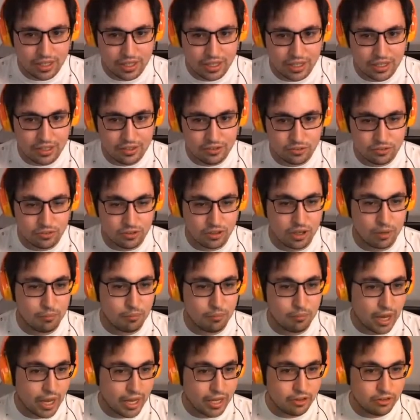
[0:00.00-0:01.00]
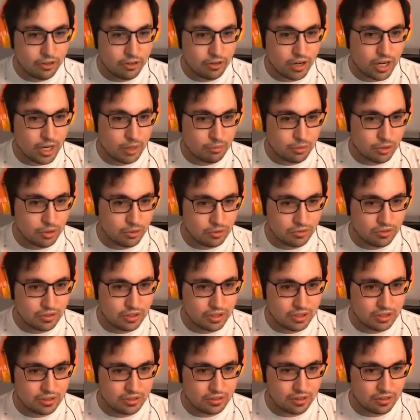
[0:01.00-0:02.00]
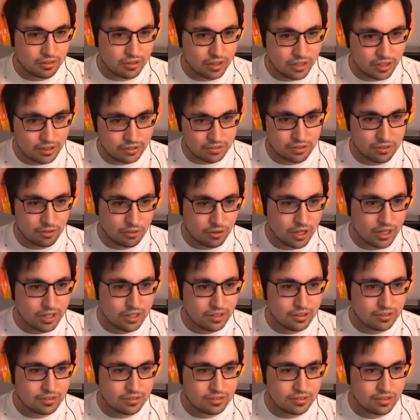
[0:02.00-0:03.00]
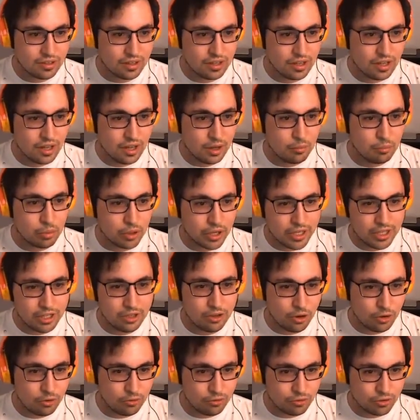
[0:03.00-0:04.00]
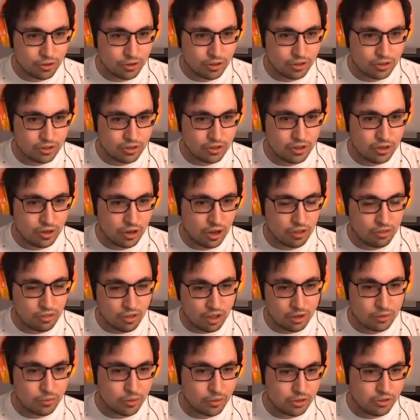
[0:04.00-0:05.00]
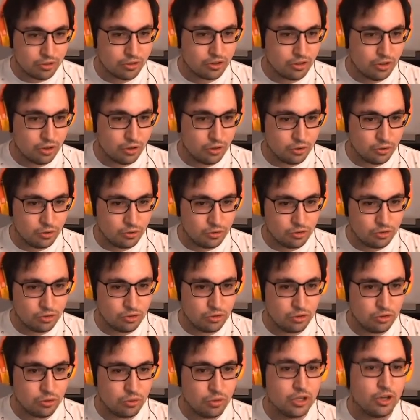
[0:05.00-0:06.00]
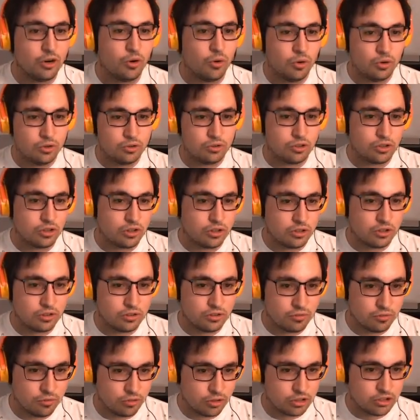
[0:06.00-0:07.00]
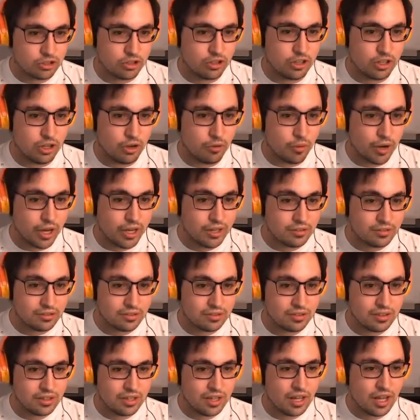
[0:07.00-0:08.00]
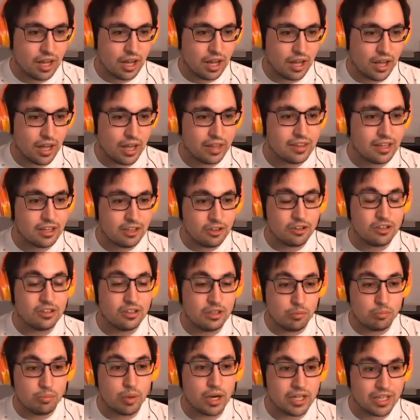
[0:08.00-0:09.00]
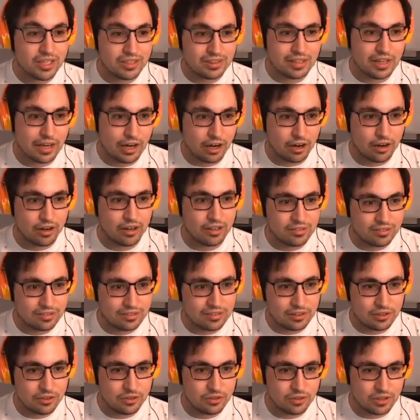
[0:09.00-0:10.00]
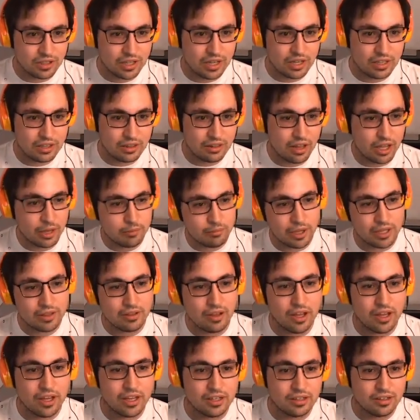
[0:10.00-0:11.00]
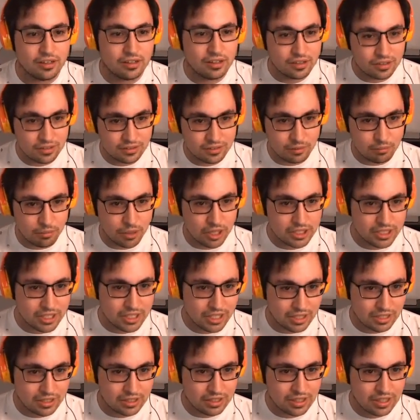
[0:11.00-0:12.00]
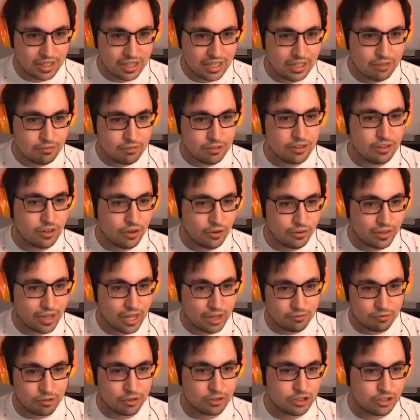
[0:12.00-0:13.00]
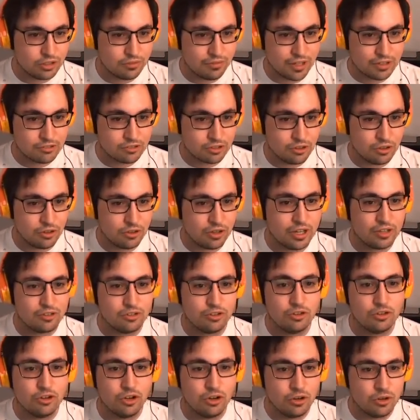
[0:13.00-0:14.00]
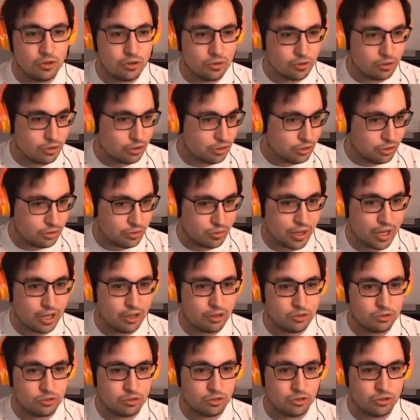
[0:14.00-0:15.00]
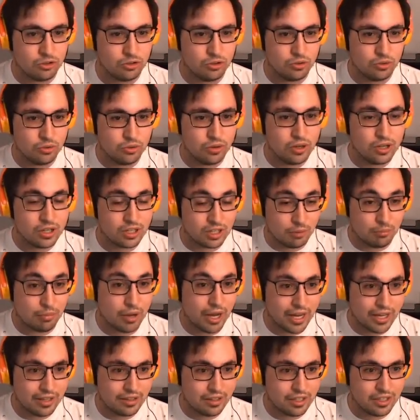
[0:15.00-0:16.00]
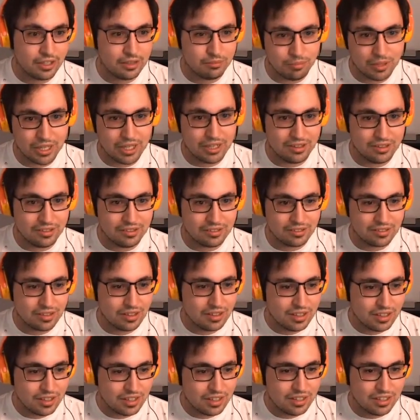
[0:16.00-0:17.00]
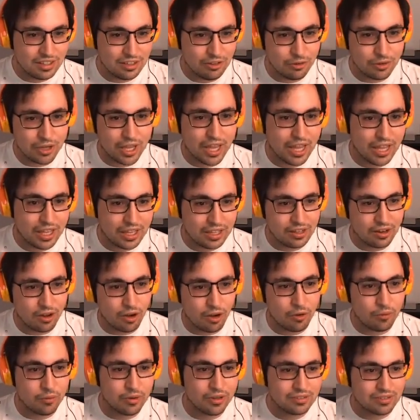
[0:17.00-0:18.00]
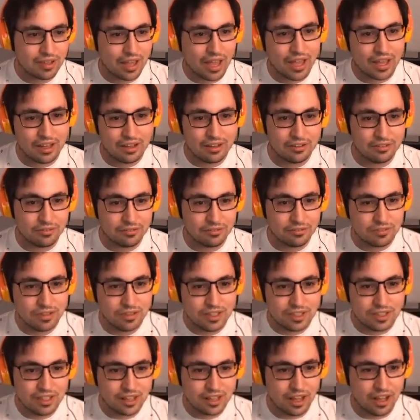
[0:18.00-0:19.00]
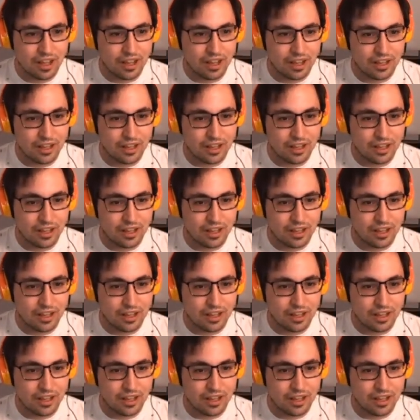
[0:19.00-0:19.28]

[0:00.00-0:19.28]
a bit is to compile your app using the latest and greatest, bring it over along with your code to an older version of the OS, and then you can debug it there and still get line-by-line debugging, even though that version of Xcode has no clue how to compile it, because you can't always have